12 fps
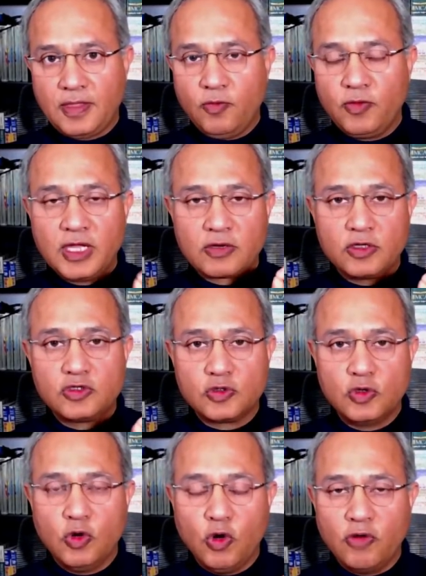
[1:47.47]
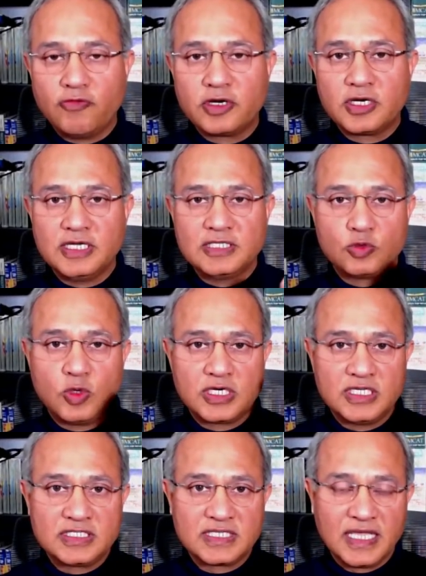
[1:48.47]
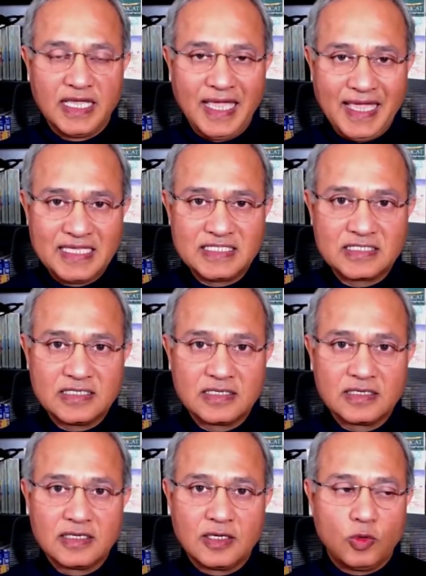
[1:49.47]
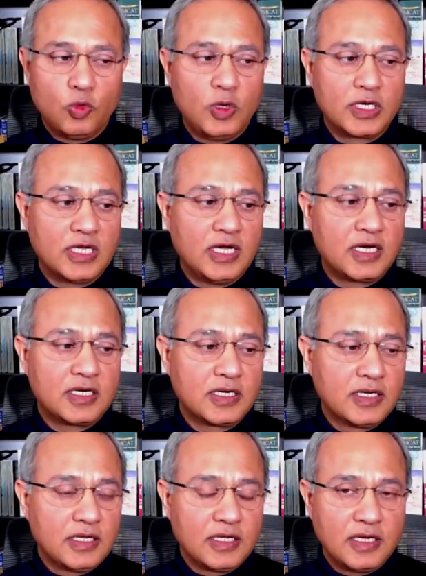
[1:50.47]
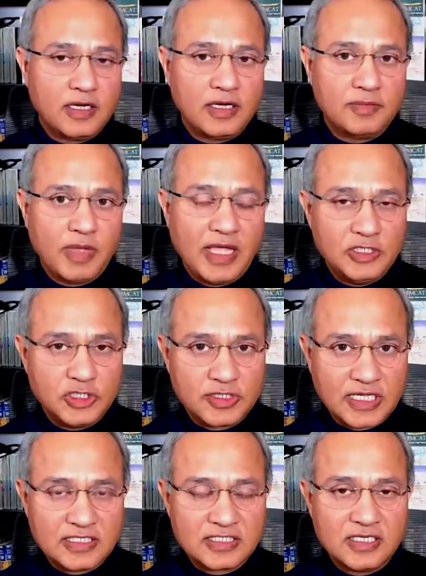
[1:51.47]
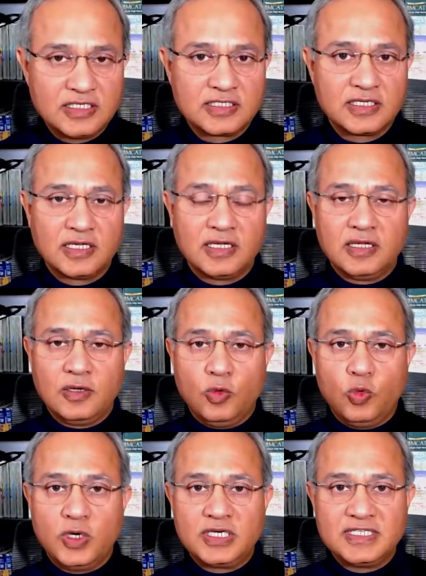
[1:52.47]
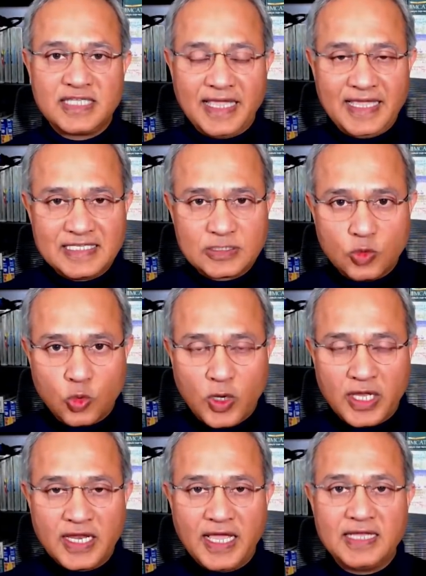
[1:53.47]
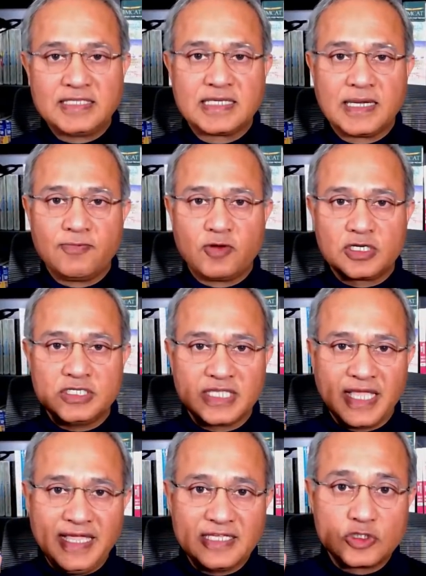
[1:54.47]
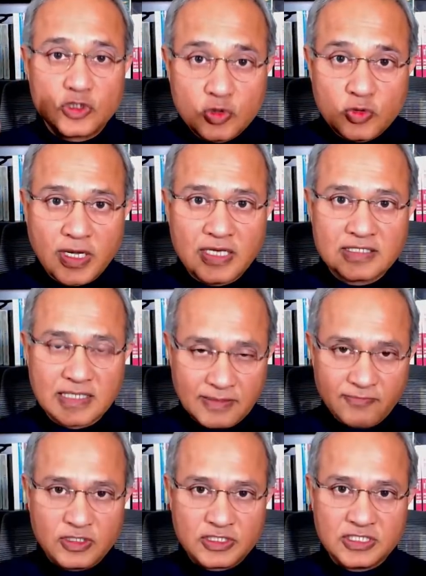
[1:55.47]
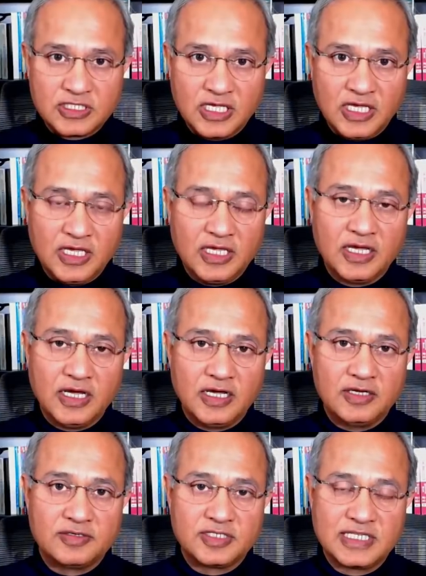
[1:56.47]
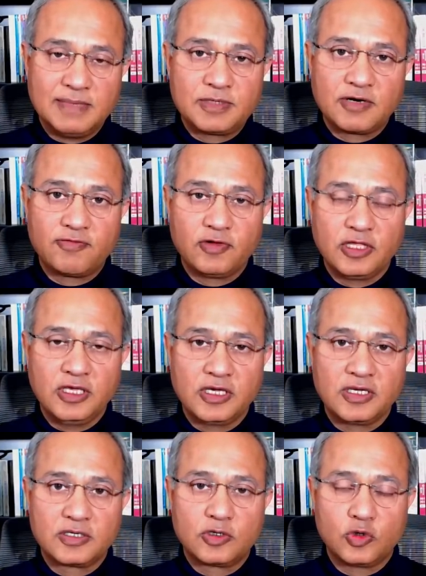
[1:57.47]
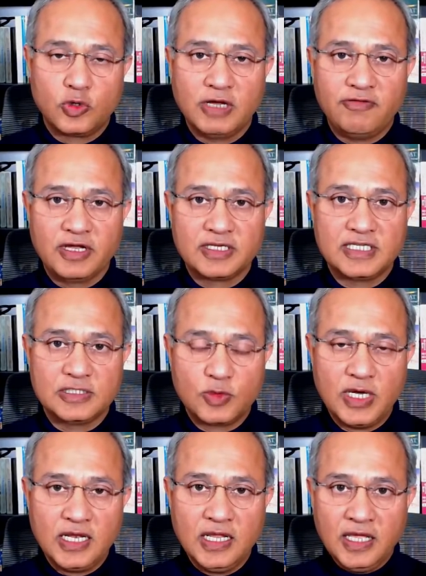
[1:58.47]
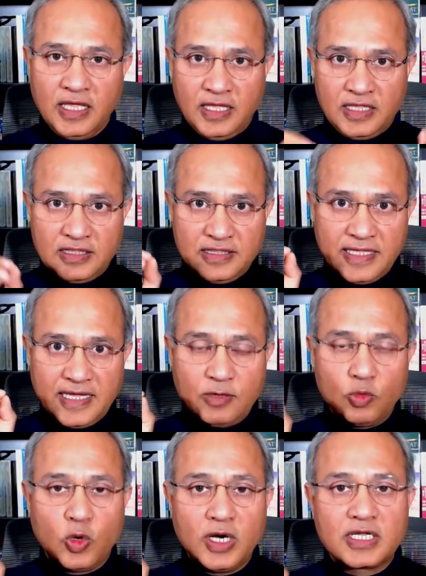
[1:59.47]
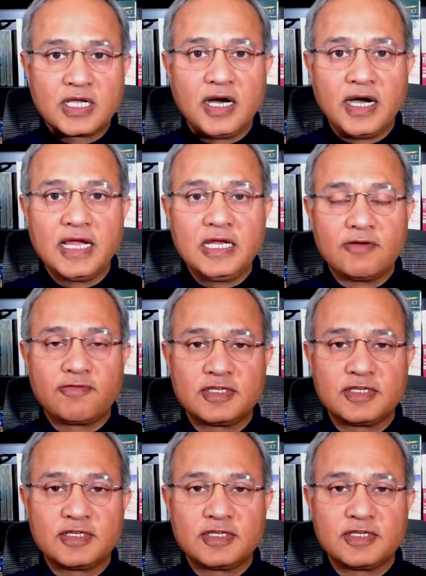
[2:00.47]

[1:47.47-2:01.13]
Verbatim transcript: we are going to go over is what is ACE, what are angiotensins, what is ACE1 enzyme, what is ACE2 enzyme, which is the receptor for the coronavirus as well. Then what kind of